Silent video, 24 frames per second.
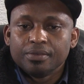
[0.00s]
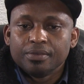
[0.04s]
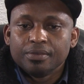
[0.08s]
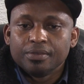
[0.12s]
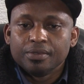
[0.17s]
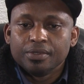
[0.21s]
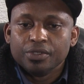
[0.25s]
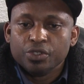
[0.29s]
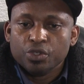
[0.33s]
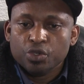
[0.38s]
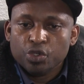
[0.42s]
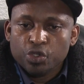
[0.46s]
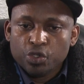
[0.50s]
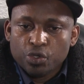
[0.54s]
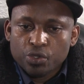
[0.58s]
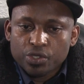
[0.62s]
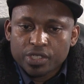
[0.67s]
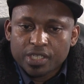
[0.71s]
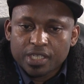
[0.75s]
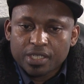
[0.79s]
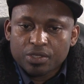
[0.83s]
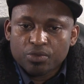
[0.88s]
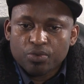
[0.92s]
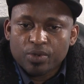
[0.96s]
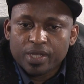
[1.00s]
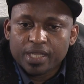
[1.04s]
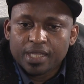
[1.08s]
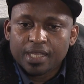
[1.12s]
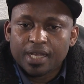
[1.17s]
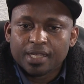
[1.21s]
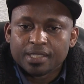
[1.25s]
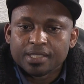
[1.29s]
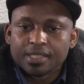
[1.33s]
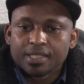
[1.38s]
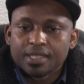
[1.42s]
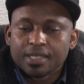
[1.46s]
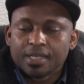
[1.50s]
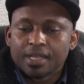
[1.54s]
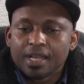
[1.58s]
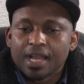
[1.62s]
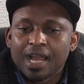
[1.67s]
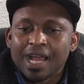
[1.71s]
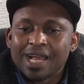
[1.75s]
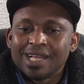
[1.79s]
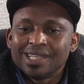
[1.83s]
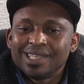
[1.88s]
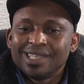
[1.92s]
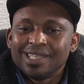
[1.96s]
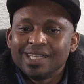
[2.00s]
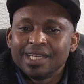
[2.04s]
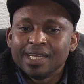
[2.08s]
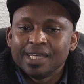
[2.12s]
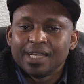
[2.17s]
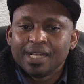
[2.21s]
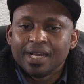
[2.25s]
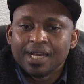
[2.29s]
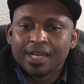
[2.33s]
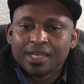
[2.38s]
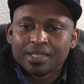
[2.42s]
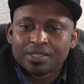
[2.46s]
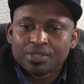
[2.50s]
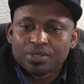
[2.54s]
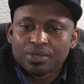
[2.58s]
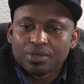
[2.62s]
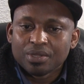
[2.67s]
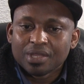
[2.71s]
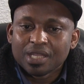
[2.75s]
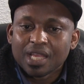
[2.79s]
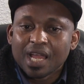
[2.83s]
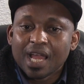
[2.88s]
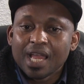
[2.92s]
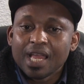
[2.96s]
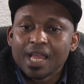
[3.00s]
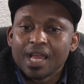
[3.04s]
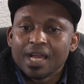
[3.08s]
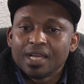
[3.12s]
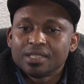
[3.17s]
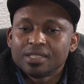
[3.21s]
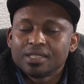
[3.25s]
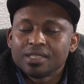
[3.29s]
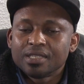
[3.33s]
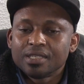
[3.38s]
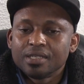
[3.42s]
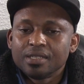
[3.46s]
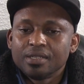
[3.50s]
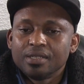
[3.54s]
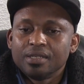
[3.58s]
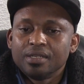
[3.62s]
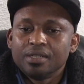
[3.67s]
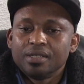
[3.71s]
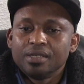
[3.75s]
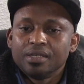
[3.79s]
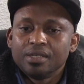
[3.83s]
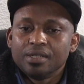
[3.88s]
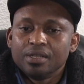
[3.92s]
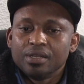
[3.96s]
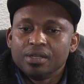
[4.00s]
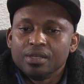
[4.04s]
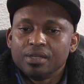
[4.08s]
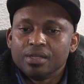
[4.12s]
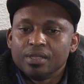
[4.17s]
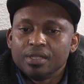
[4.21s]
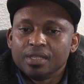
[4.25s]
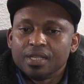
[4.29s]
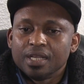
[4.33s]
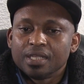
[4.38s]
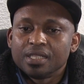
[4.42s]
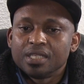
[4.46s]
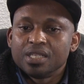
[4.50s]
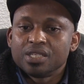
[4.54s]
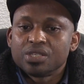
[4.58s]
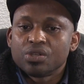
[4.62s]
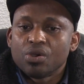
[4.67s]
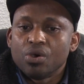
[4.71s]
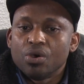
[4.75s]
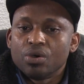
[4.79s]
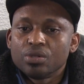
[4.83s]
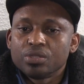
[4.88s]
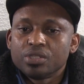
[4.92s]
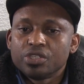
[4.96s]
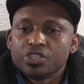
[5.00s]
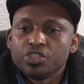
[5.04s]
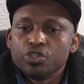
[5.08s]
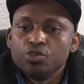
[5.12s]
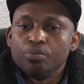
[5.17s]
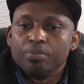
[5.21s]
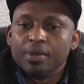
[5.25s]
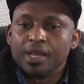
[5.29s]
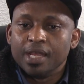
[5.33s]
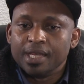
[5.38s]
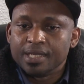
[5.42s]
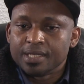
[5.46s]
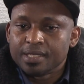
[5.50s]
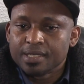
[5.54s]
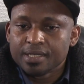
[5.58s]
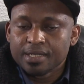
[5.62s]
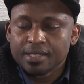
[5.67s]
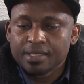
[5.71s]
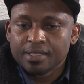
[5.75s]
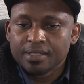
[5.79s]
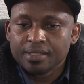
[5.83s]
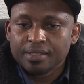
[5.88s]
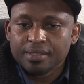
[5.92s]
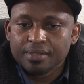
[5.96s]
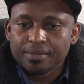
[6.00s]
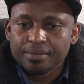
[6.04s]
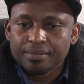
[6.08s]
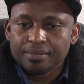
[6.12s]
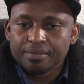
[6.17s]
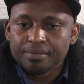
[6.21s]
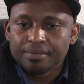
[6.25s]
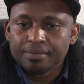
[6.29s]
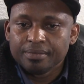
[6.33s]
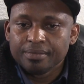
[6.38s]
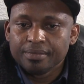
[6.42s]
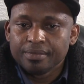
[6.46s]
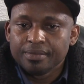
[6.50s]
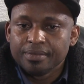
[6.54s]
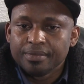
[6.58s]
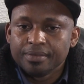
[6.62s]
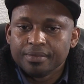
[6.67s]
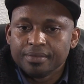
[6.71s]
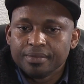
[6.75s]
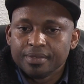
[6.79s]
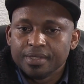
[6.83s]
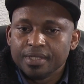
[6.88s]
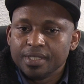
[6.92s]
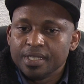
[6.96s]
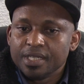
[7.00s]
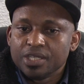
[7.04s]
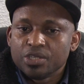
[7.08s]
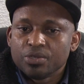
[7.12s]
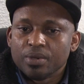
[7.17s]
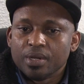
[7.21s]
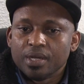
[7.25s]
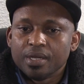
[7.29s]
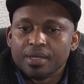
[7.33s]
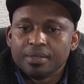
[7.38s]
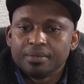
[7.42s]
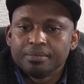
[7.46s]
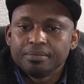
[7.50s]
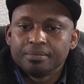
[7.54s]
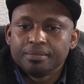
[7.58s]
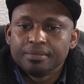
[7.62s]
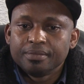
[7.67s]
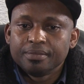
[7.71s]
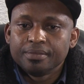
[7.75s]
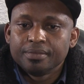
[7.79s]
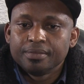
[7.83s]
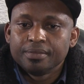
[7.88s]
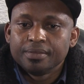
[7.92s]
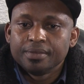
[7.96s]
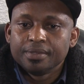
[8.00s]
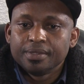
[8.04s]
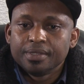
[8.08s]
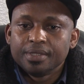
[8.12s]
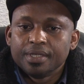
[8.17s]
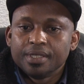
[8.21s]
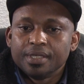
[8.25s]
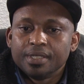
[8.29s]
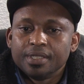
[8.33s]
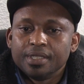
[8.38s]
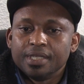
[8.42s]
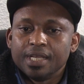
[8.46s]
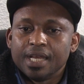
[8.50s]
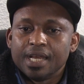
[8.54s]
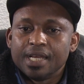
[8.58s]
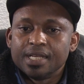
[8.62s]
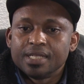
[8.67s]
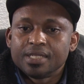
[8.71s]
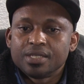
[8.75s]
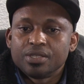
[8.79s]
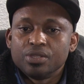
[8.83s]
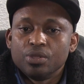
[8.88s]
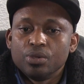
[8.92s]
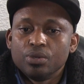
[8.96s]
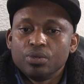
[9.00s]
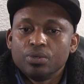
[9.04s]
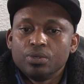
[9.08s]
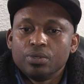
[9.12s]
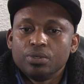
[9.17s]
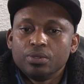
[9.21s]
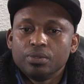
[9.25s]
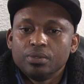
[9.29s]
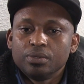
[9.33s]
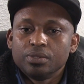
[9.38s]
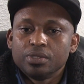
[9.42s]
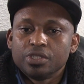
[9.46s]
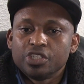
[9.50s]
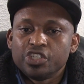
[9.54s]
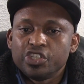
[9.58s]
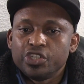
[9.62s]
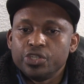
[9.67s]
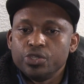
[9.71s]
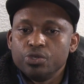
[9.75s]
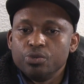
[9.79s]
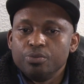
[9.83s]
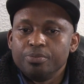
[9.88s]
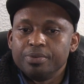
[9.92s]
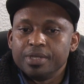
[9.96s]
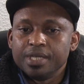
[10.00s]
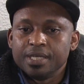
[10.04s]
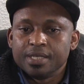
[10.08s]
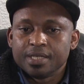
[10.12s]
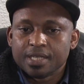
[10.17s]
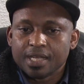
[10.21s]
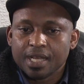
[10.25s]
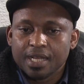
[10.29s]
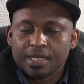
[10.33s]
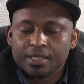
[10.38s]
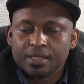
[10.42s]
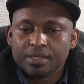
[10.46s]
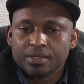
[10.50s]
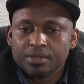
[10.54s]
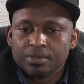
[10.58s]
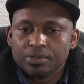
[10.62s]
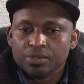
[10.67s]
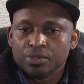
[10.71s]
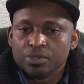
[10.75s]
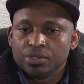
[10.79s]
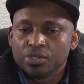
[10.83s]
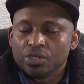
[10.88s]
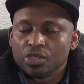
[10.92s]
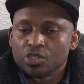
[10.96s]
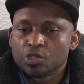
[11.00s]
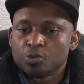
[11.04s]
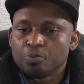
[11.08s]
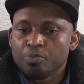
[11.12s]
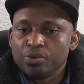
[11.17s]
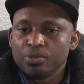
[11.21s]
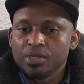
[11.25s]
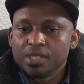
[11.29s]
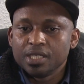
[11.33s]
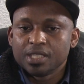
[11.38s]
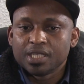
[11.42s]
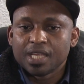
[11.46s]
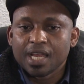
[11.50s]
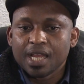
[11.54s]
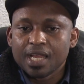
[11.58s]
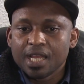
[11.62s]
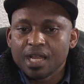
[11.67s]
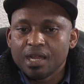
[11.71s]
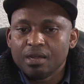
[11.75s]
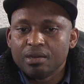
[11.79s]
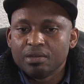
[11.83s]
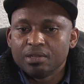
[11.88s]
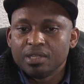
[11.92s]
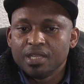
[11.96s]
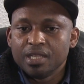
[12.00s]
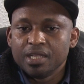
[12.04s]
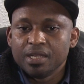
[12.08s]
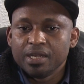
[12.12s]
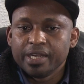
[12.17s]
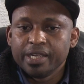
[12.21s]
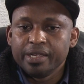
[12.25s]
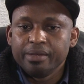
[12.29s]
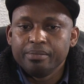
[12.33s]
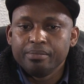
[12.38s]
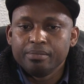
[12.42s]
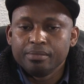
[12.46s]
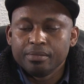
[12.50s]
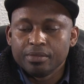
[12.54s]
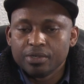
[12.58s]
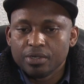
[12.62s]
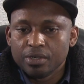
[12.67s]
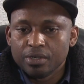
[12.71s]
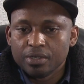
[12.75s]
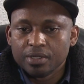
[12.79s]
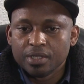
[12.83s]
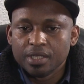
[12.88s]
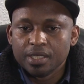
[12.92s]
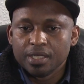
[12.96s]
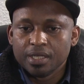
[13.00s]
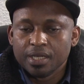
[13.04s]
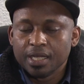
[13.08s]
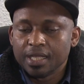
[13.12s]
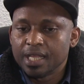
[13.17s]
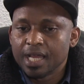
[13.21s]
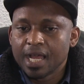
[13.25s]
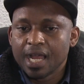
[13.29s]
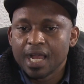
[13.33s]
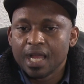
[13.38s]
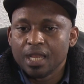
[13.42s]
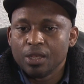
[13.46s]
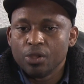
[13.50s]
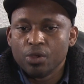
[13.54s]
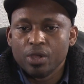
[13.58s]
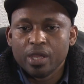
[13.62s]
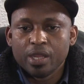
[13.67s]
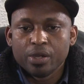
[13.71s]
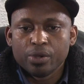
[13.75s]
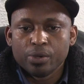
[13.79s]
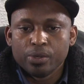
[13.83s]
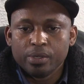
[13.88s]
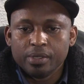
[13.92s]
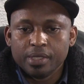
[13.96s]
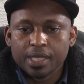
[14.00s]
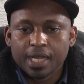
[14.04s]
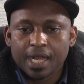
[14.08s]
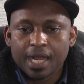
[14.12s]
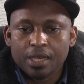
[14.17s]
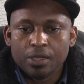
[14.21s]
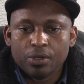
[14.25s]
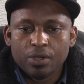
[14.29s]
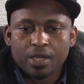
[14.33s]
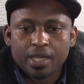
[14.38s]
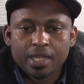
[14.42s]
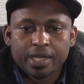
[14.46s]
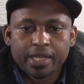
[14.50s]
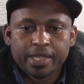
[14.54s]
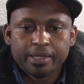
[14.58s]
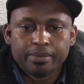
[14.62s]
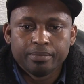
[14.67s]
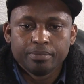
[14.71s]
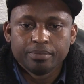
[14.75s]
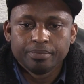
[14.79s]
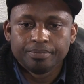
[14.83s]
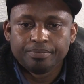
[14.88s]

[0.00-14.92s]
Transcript: You use it with that. And there are some tires that is called tubeless. This one, there is no tube inside. You just put the tire on the rim, on the other alloy rim